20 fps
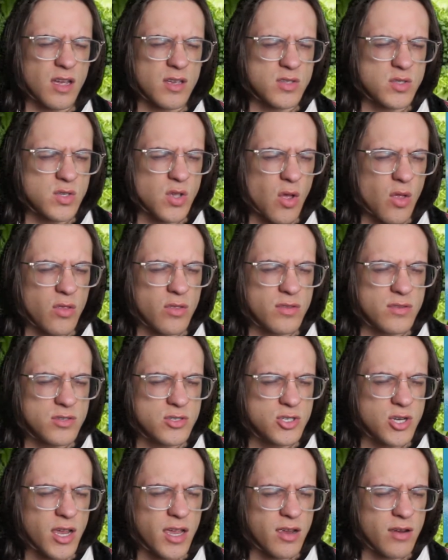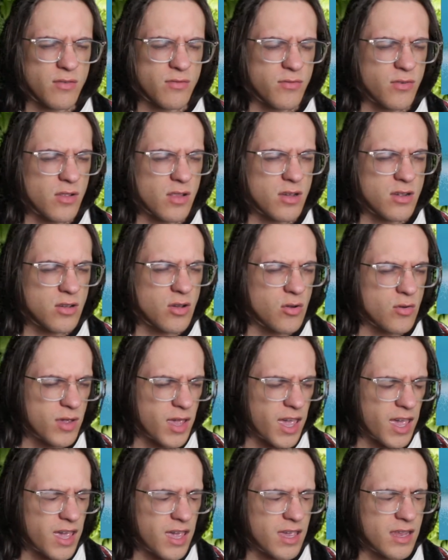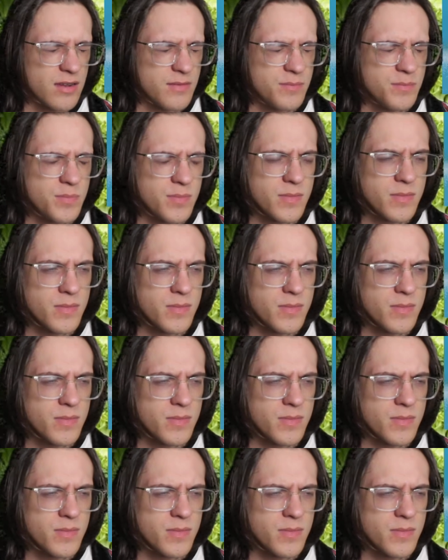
a salt shaker full of cocaine.